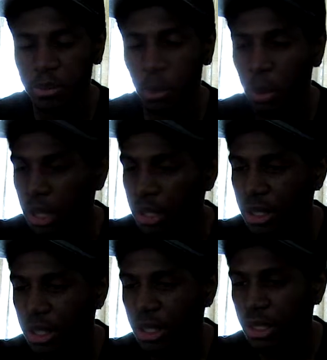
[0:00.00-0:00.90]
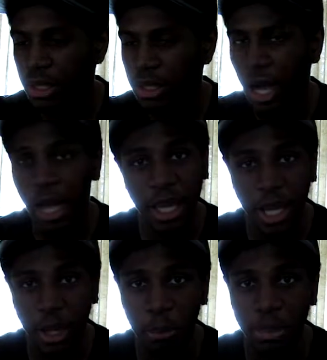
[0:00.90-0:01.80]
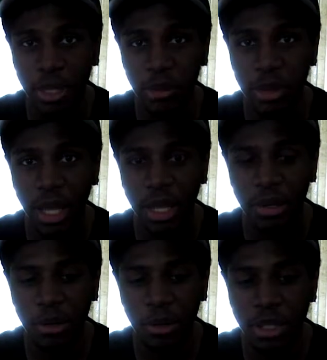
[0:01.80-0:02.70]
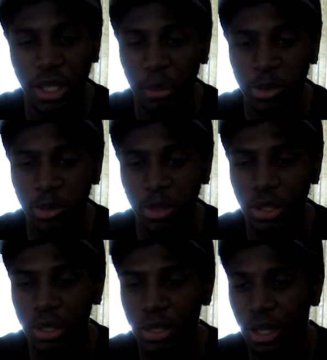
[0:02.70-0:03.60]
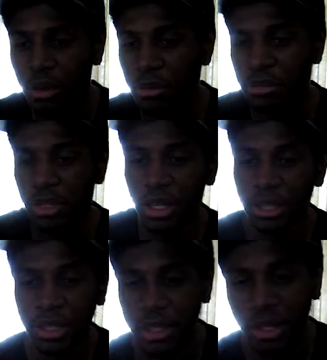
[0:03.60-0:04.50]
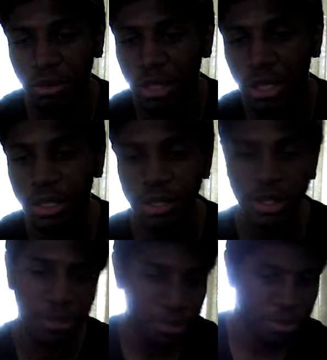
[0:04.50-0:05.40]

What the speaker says: But I can't complain with that, with the chemistry of the condition of the disc.